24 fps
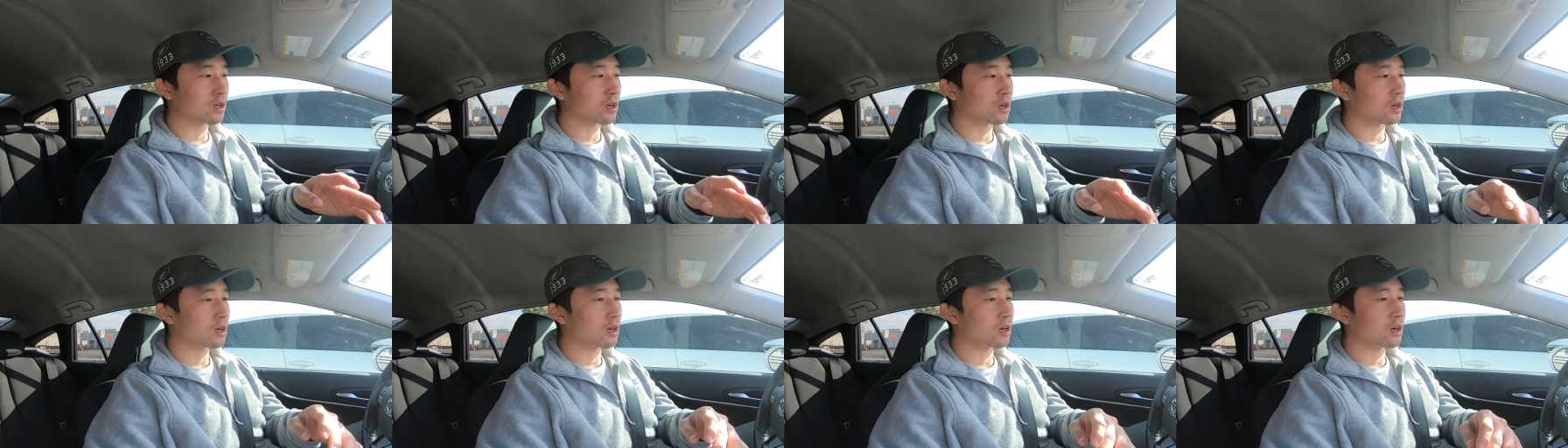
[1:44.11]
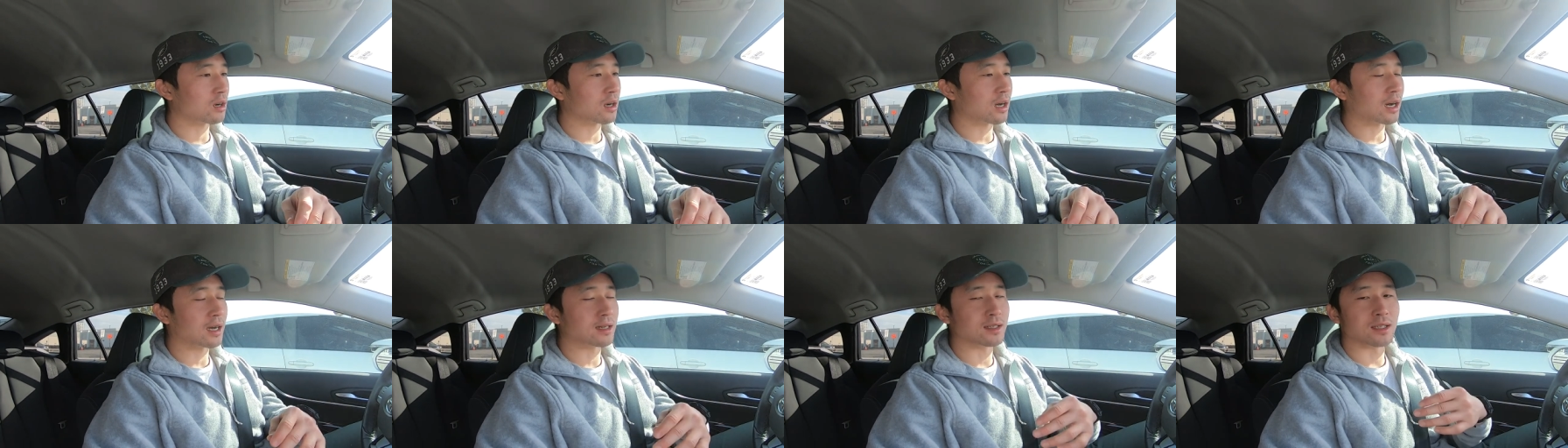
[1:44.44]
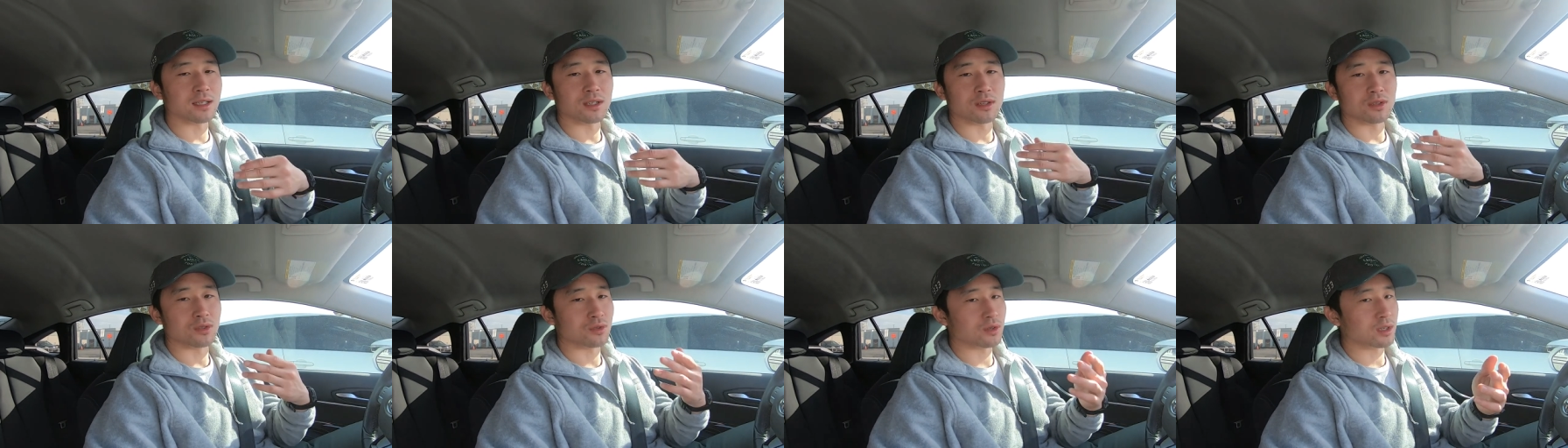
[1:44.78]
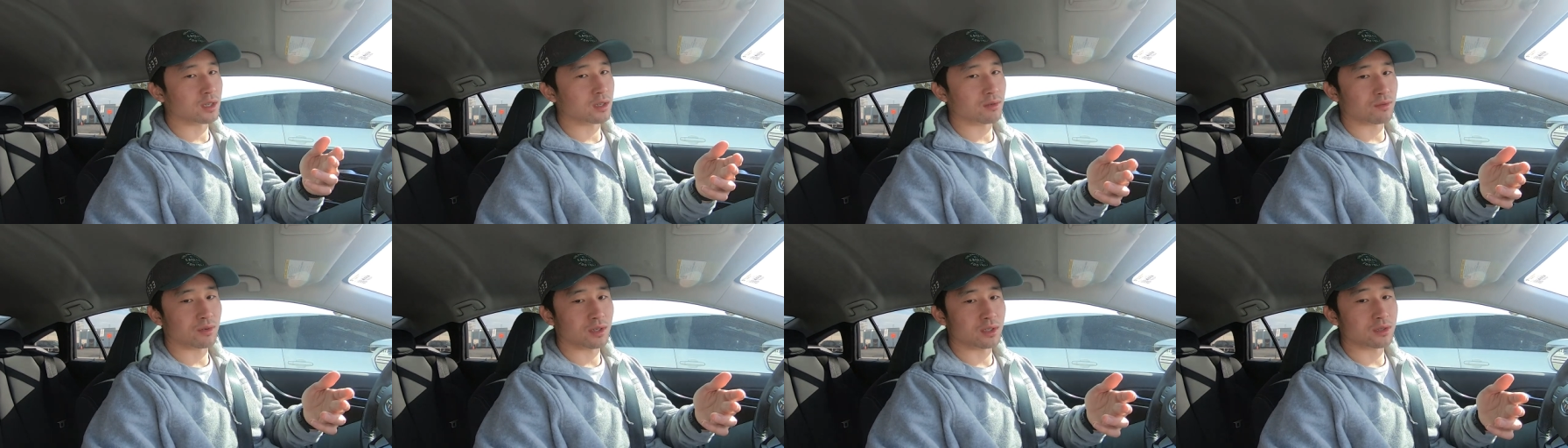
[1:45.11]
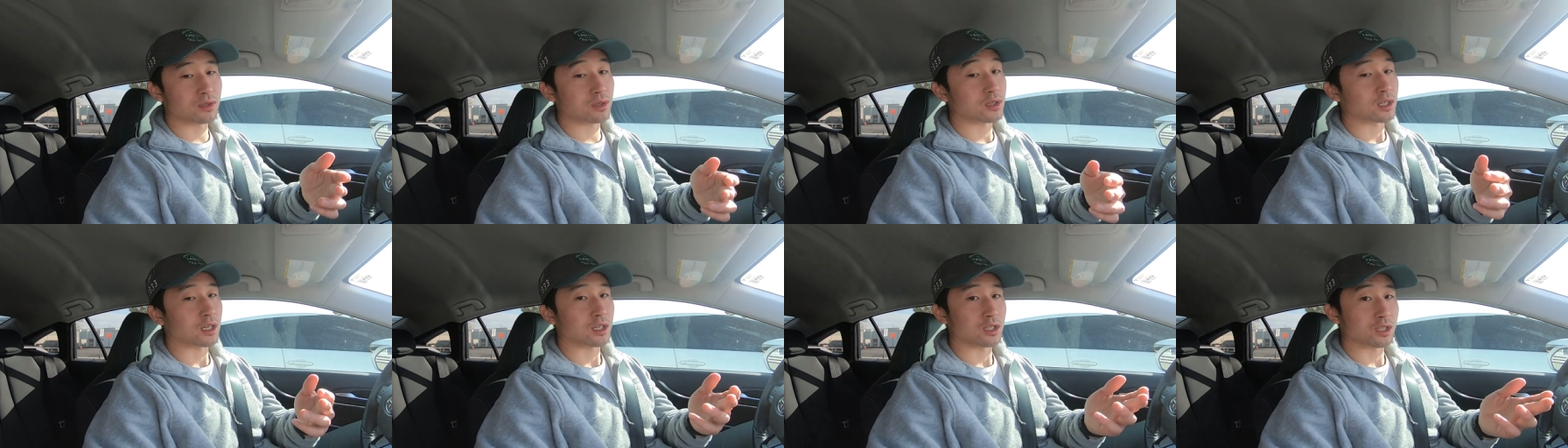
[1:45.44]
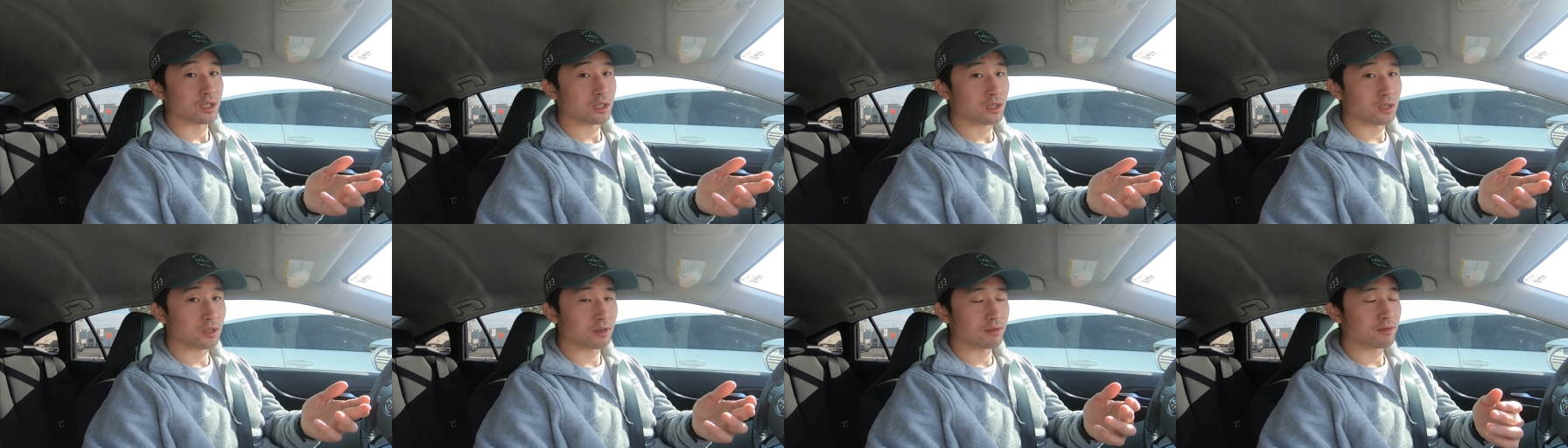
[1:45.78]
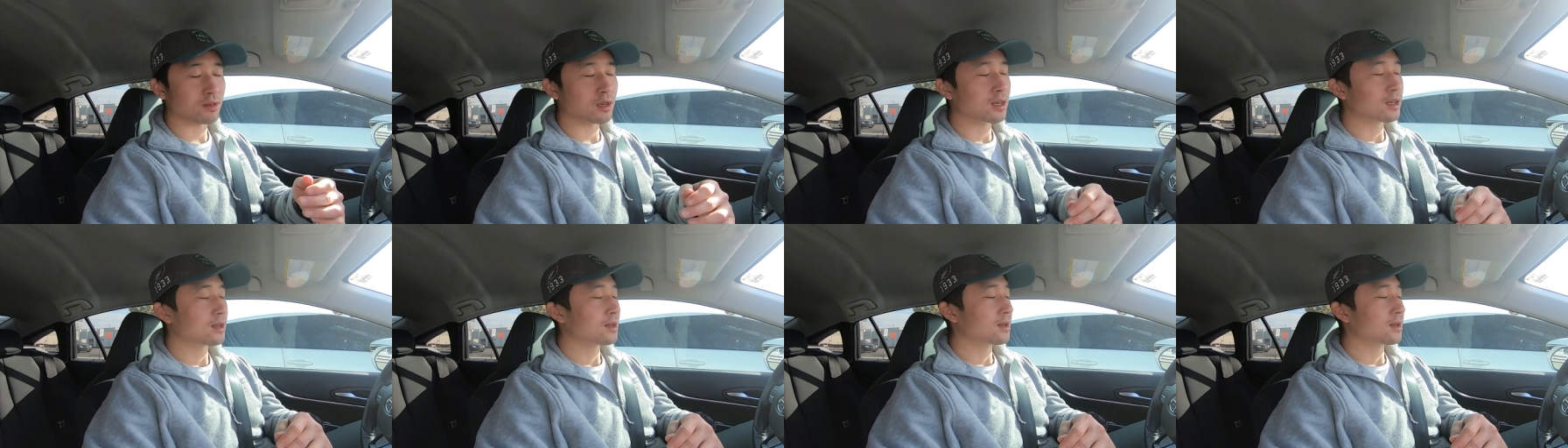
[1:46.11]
car, I didn't do any research. I should have.